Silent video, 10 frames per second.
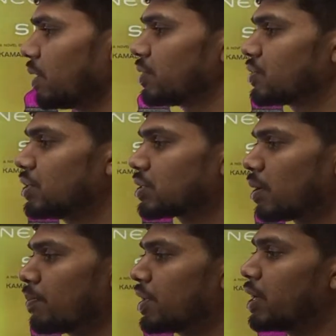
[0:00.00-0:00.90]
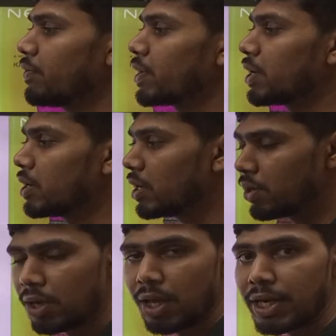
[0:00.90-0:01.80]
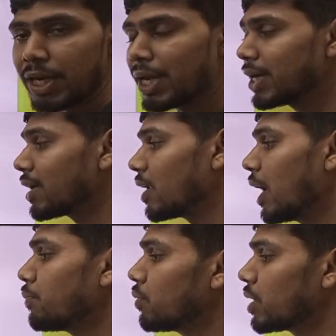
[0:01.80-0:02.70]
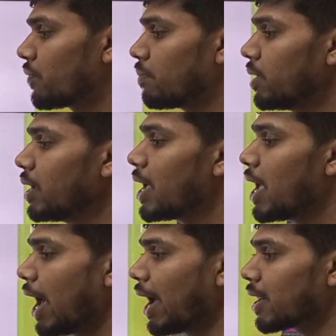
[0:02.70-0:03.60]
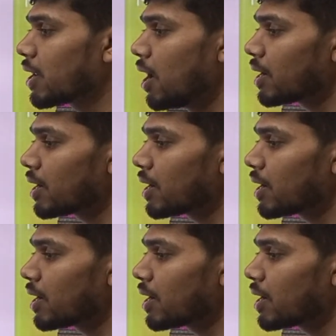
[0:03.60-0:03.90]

She is completely dedicated her life to her family, and her